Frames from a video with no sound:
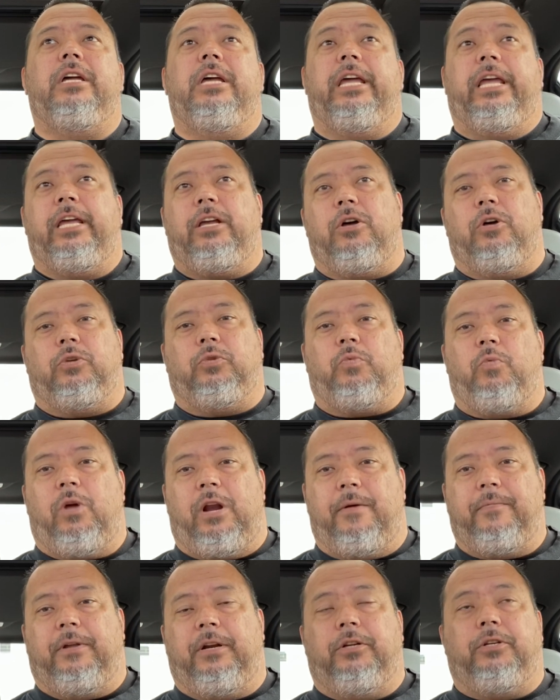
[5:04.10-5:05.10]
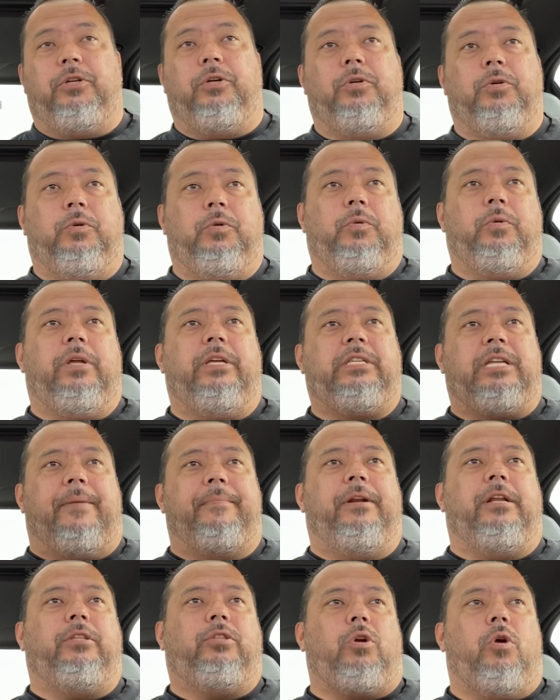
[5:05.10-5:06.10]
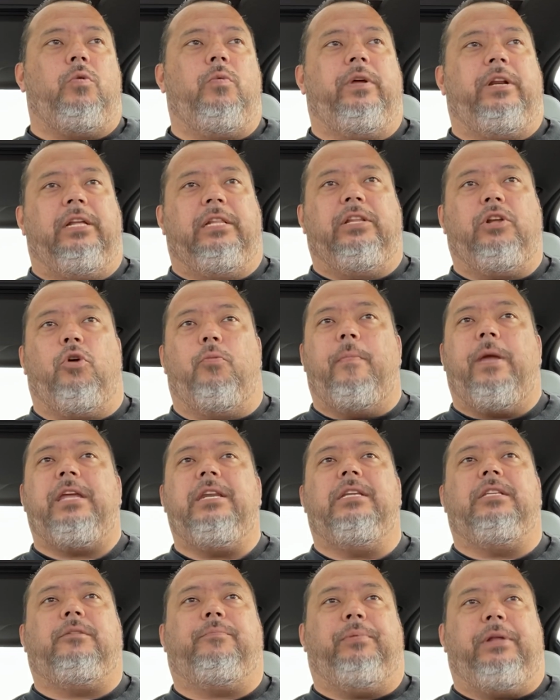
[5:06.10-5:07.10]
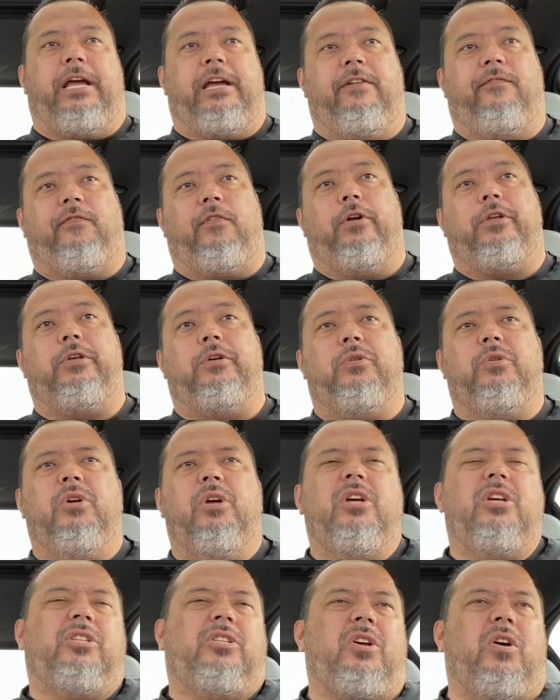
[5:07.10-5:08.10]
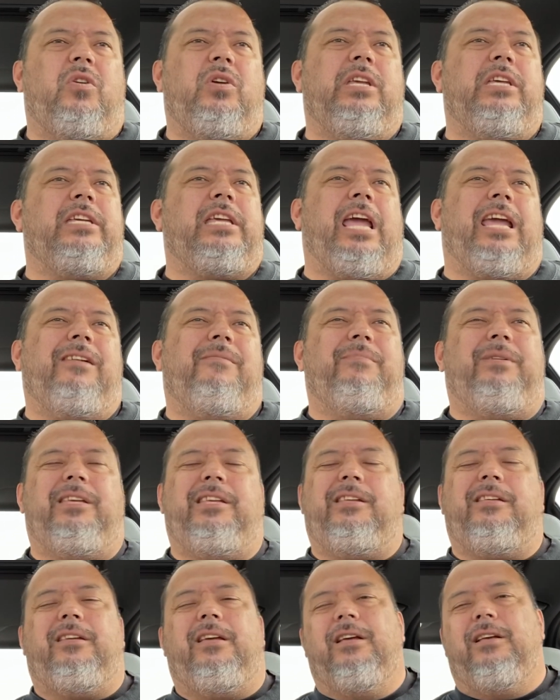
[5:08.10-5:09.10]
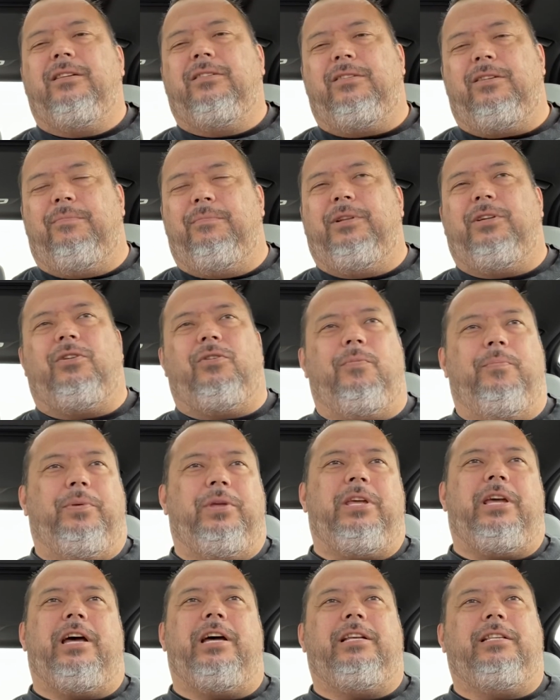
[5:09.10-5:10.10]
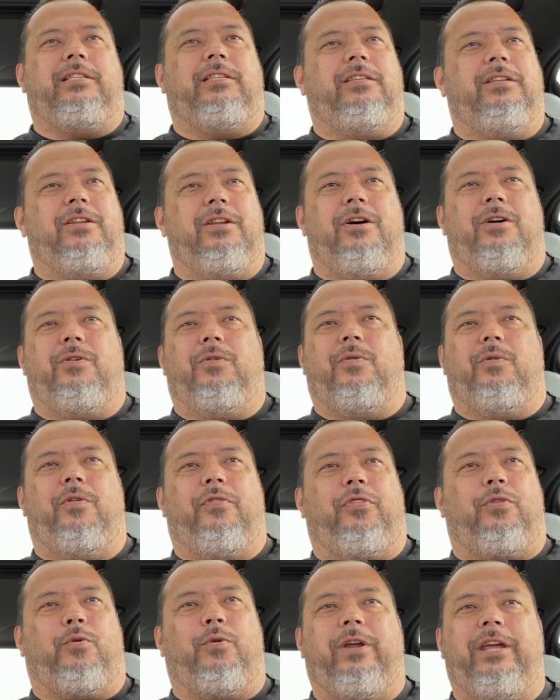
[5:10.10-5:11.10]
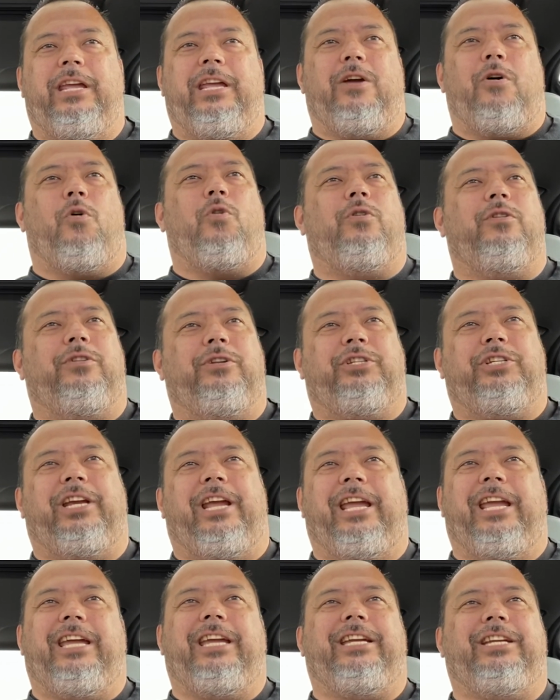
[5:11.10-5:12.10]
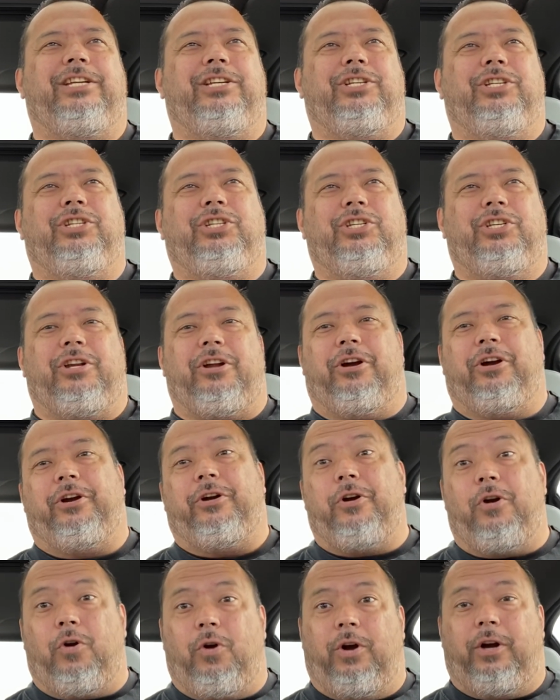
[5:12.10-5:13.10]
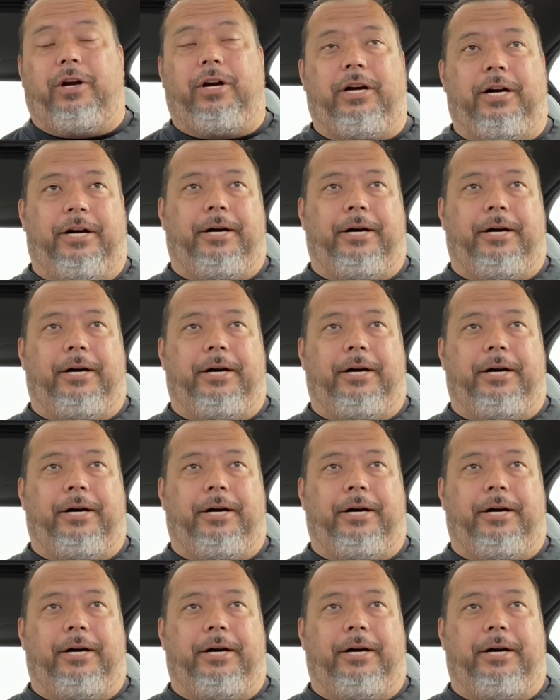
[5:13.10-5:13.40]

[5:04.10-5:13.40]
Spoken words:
He goes, what I'm gonna do is I'm gonna throw in a little maintenance plan for you. So he gave me some little BS, you know, 3 oil change, or